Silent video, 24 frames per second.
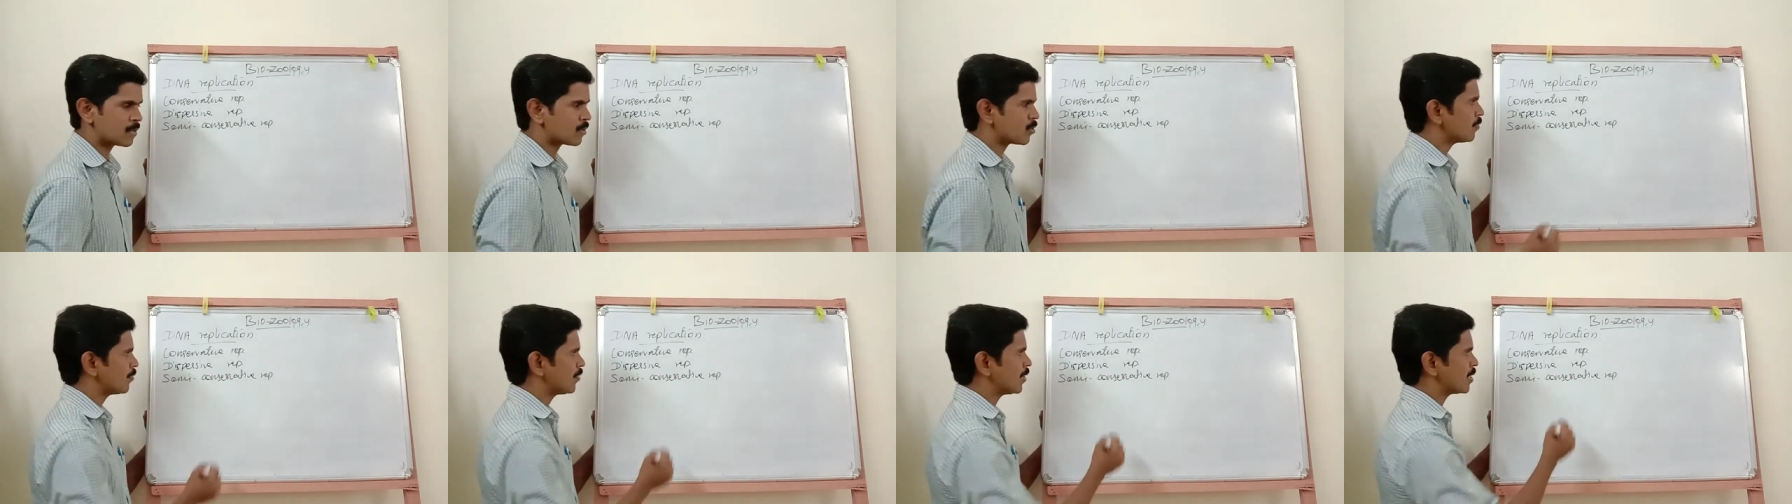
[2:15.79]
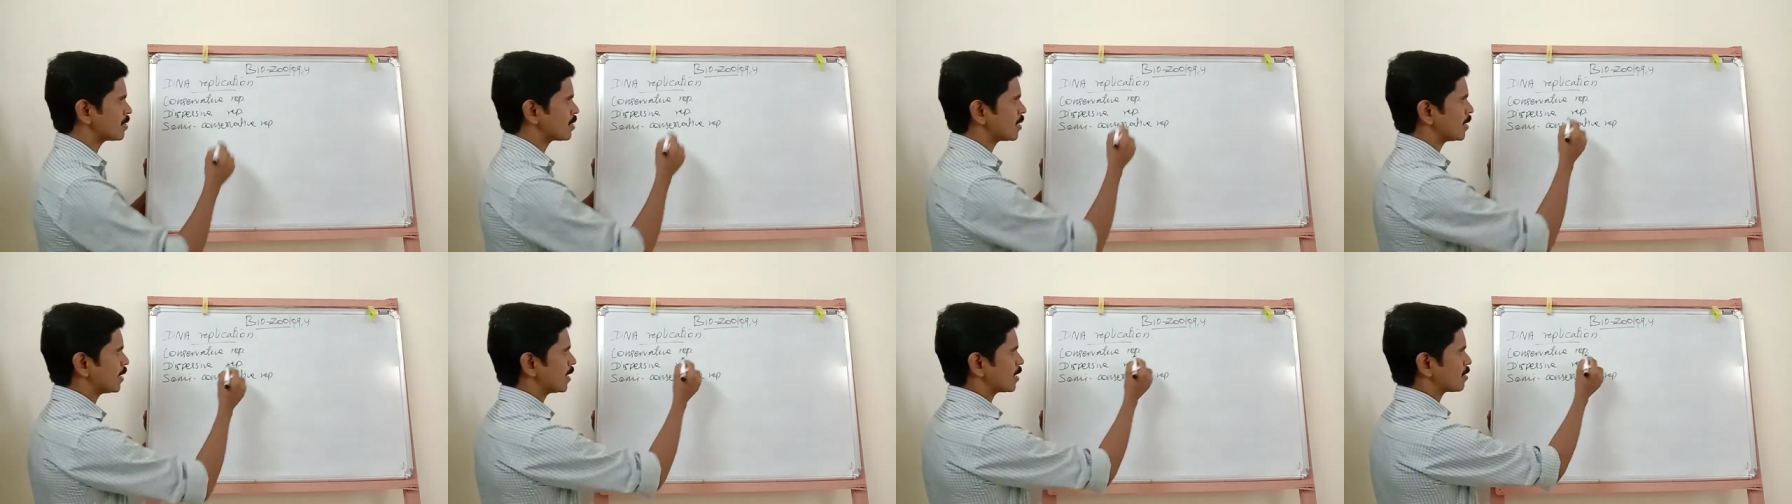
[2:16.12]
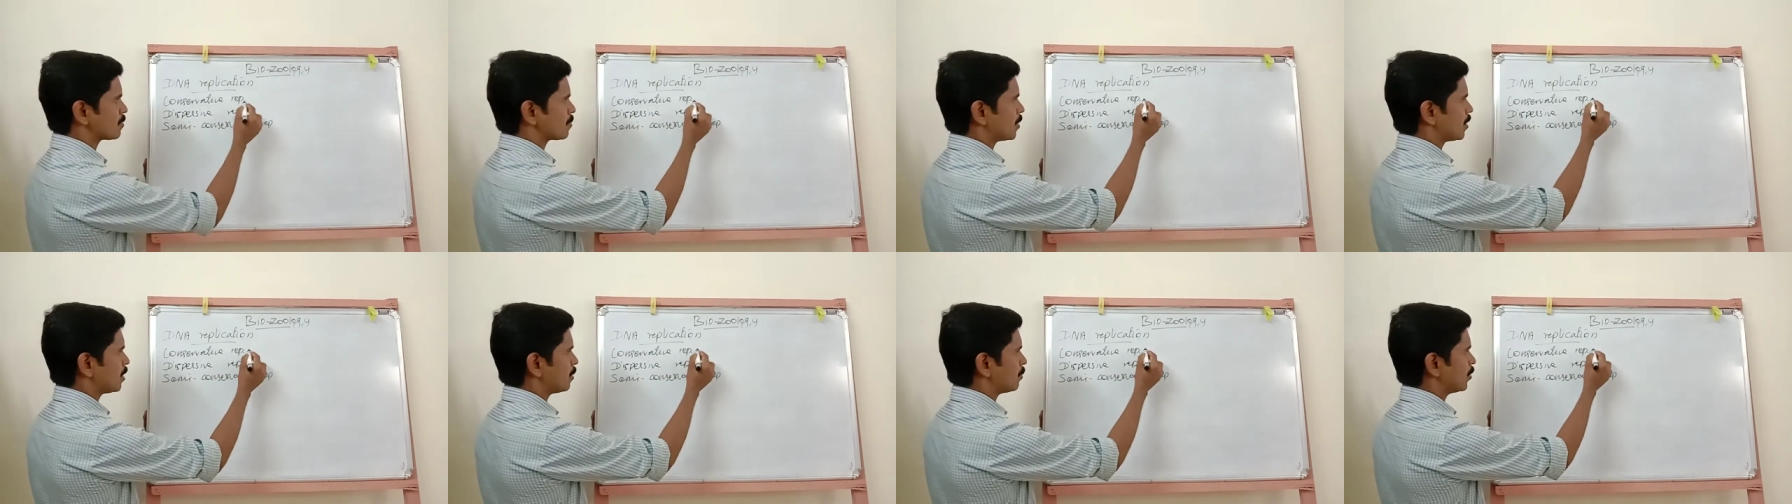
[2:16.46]
So first I
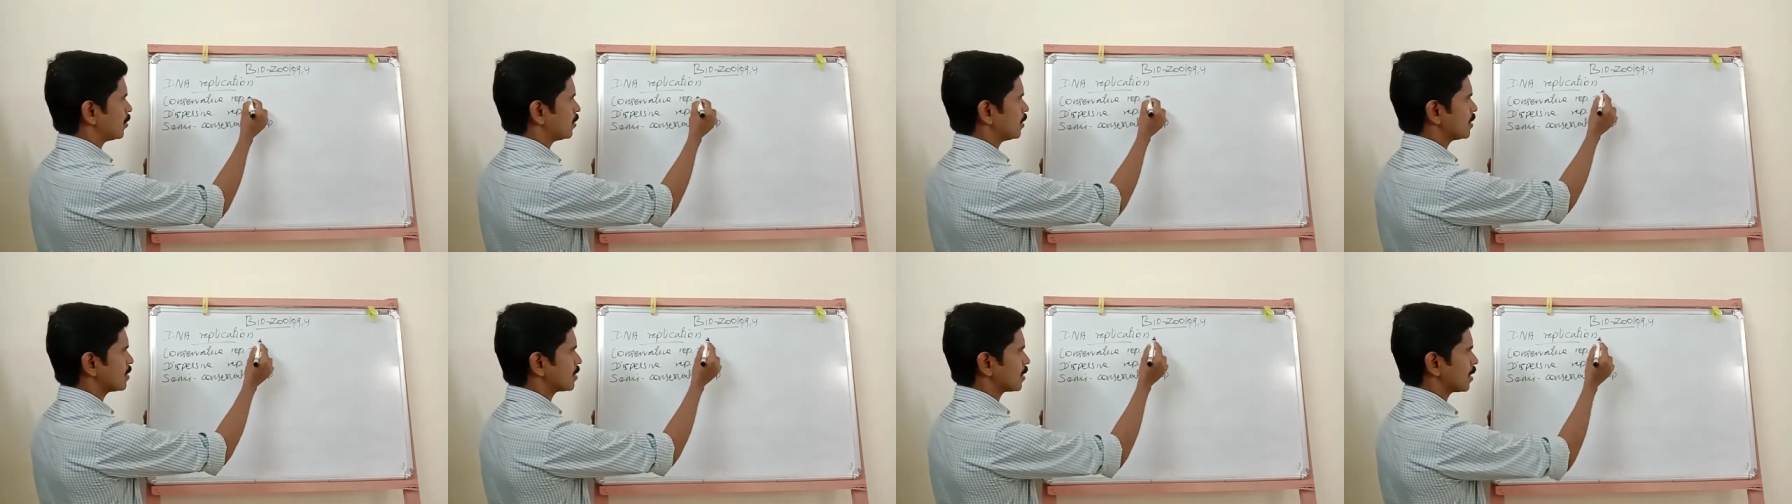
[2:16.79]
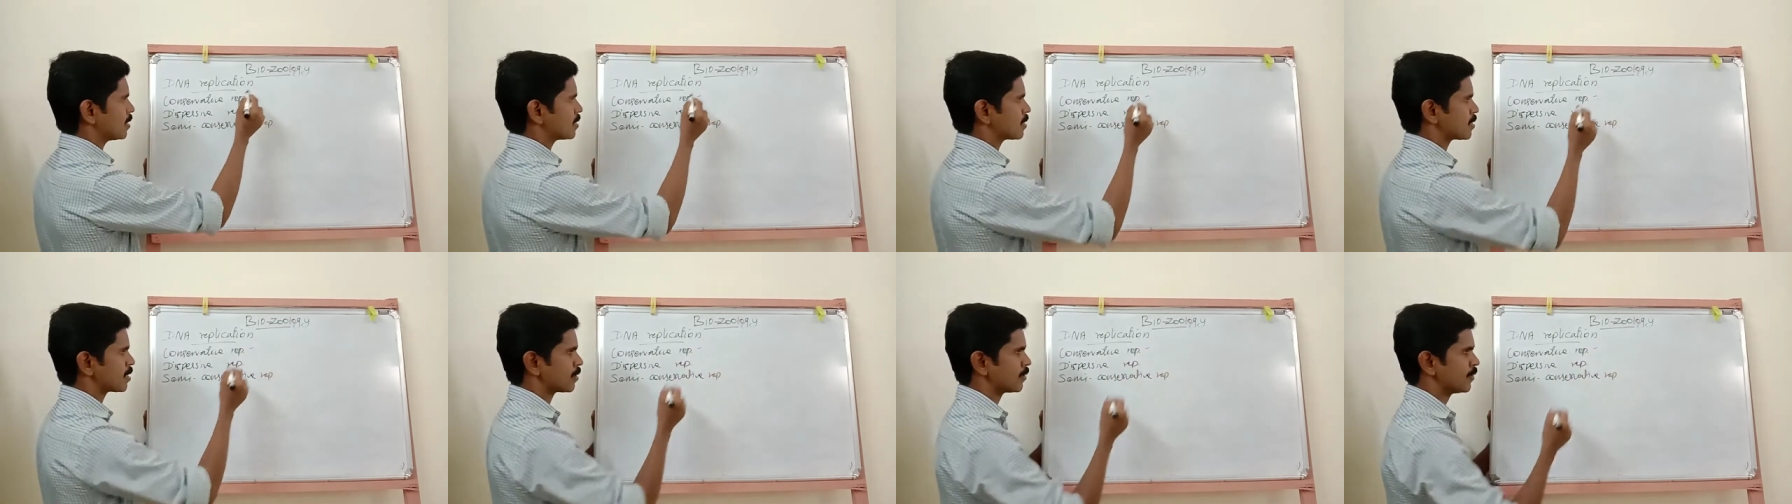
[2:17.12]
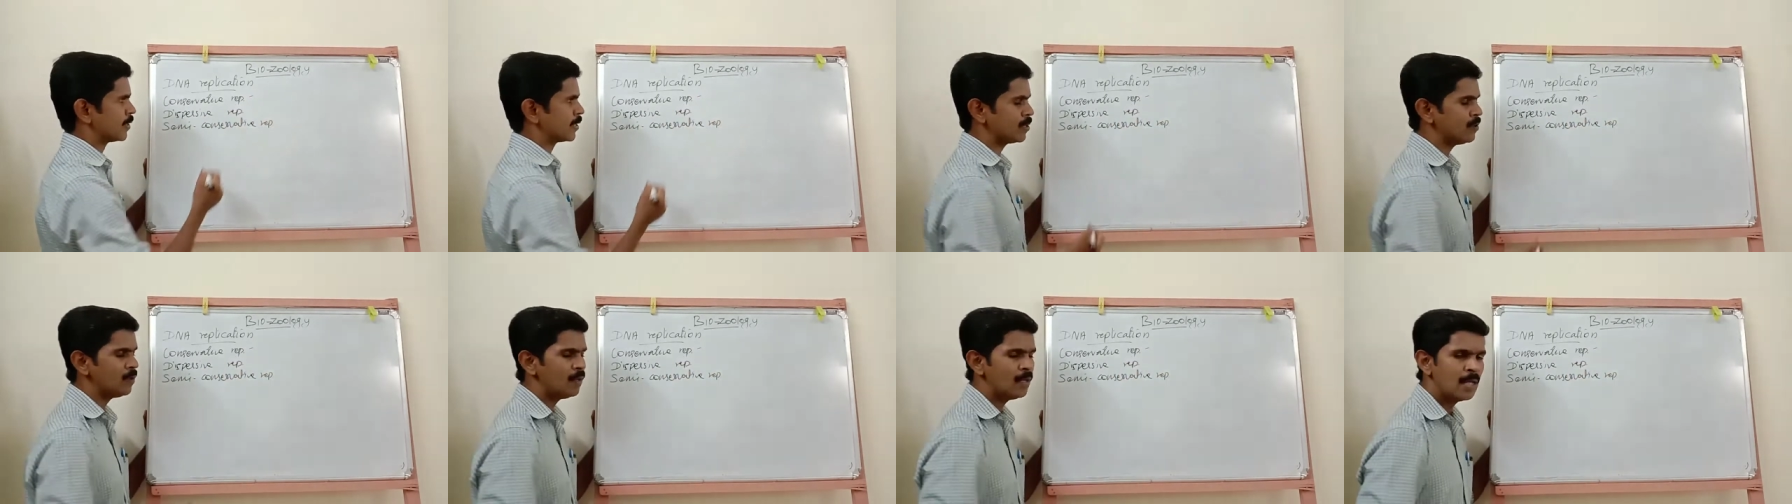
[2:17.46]
explain about this
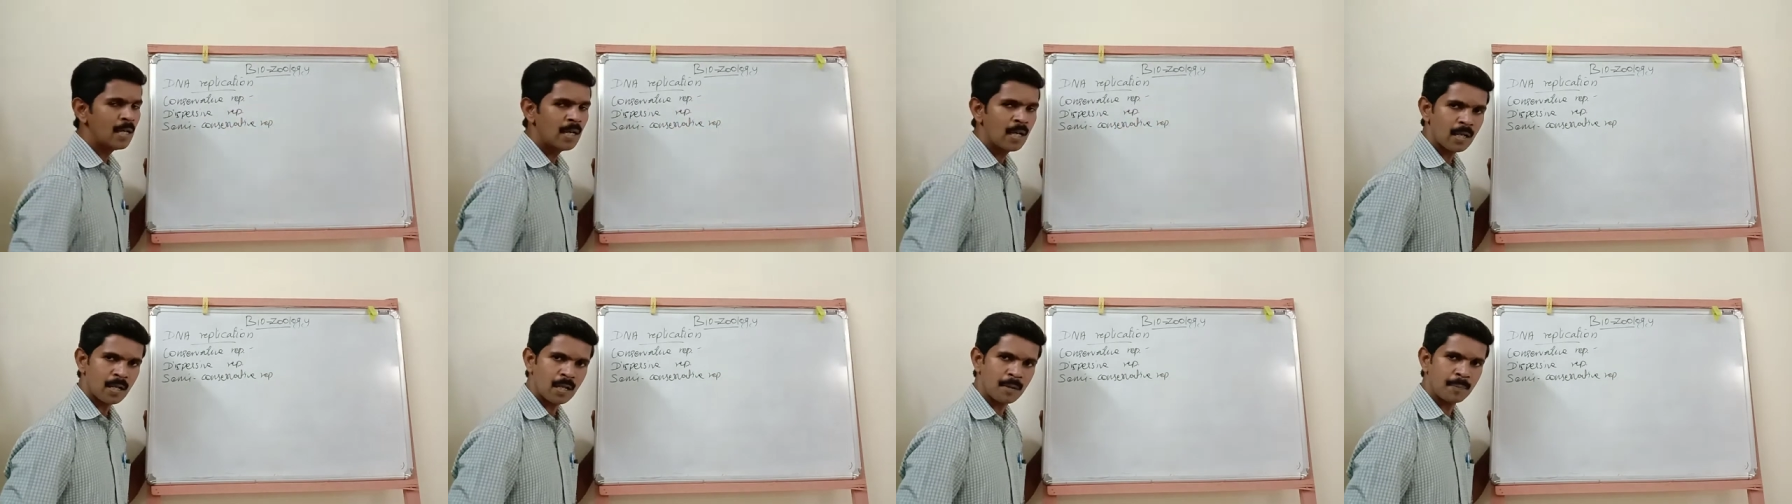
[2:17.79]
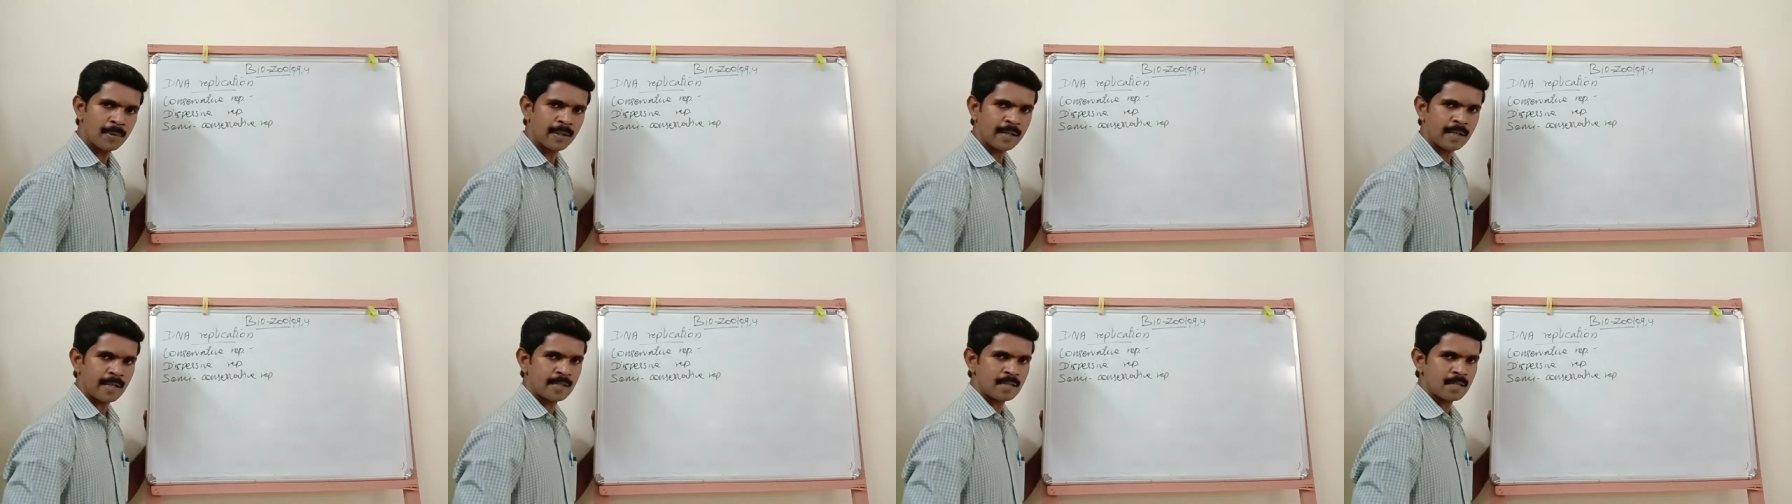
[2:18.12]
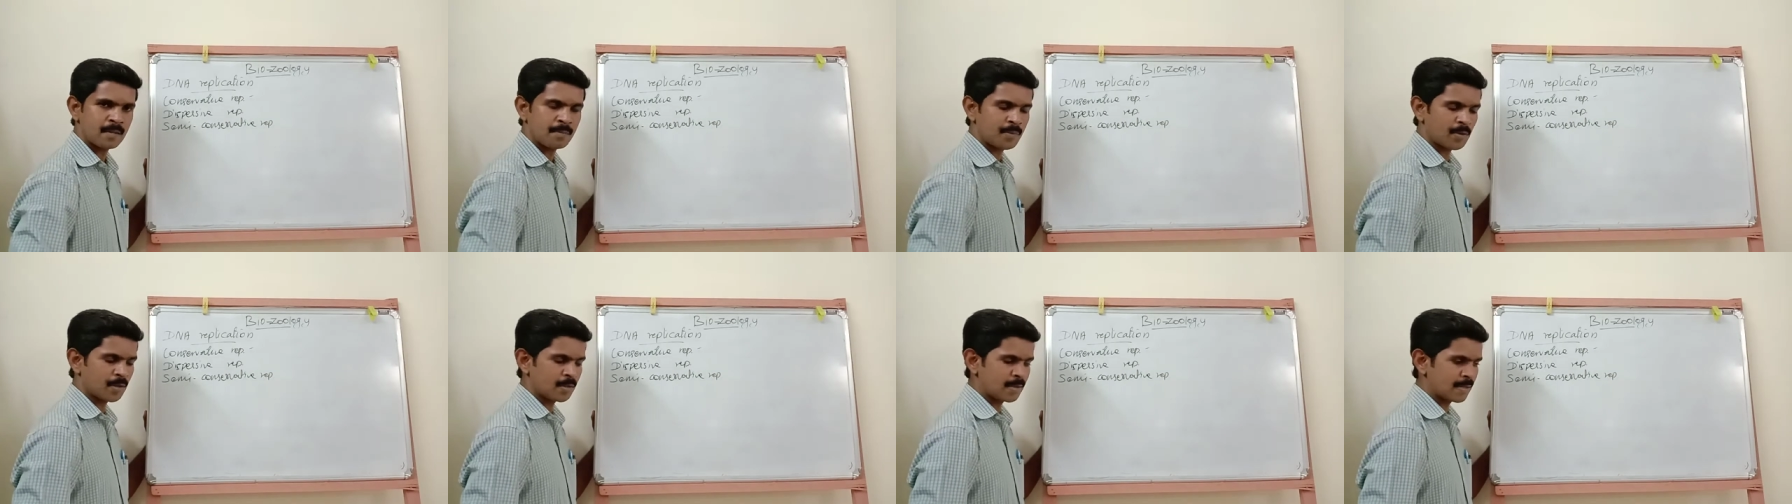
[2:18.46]
conservative
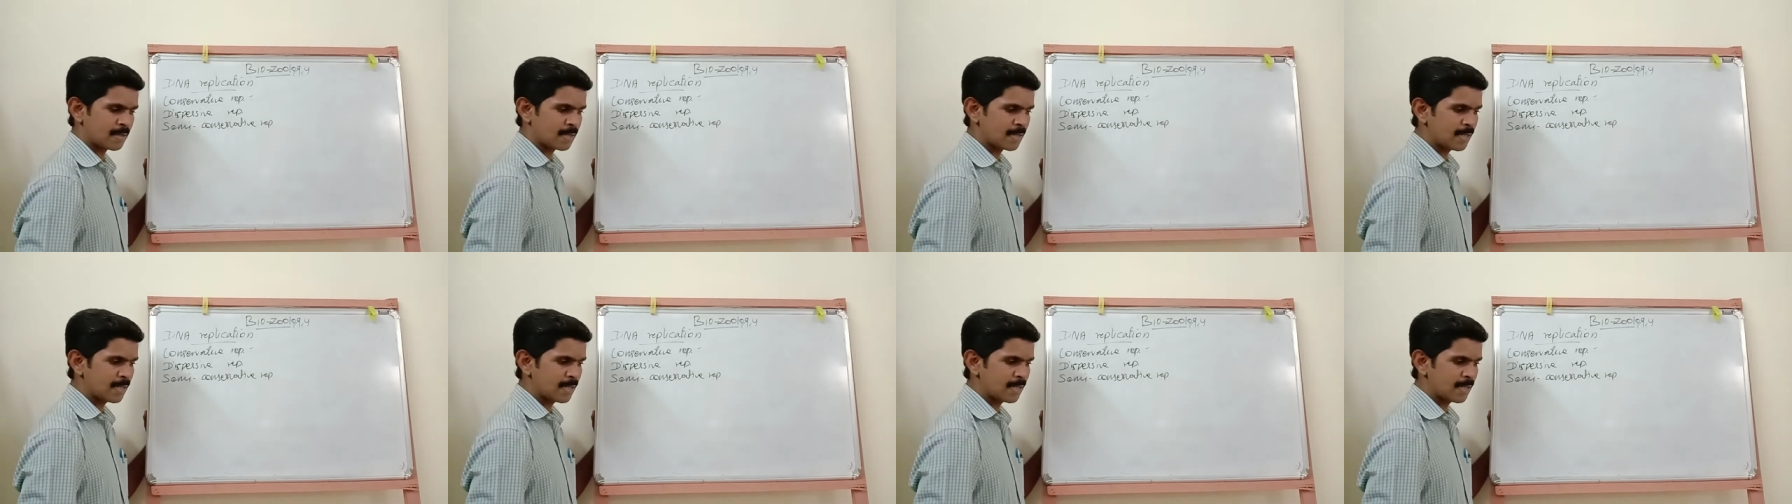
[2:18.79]
replication process.